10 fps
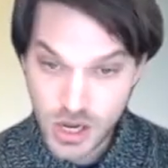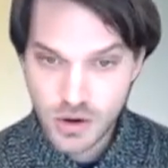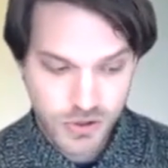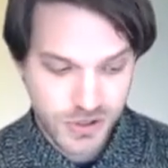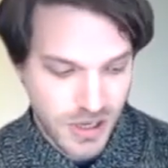
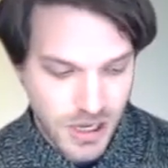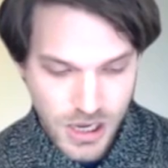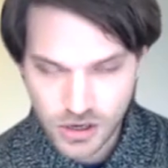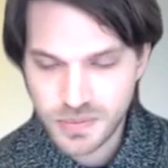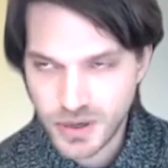we're seeing
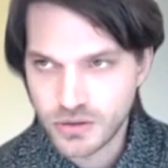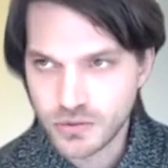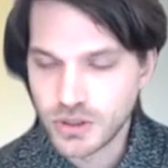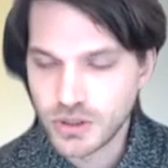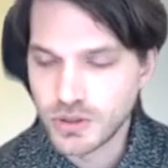ERSpan to
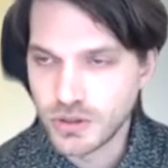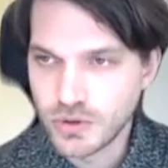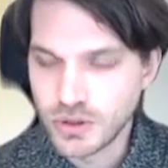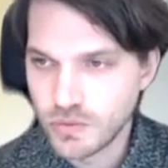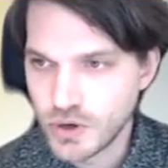
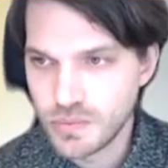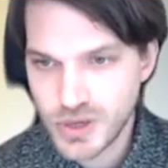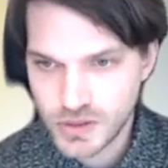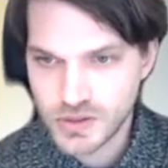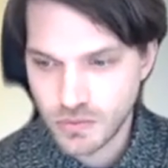1.1.1.1
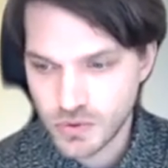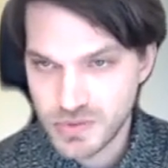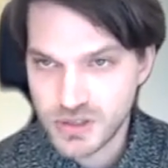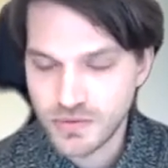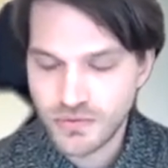because someone
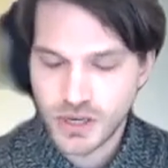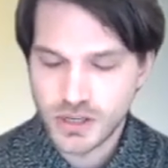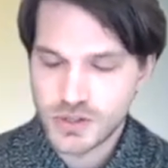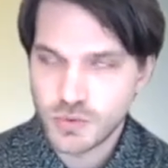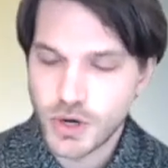misconfigured a
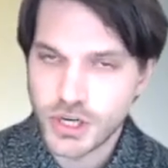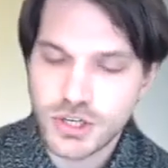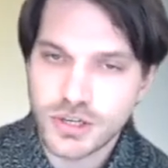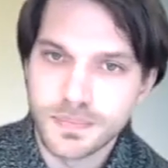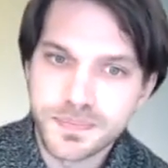switch.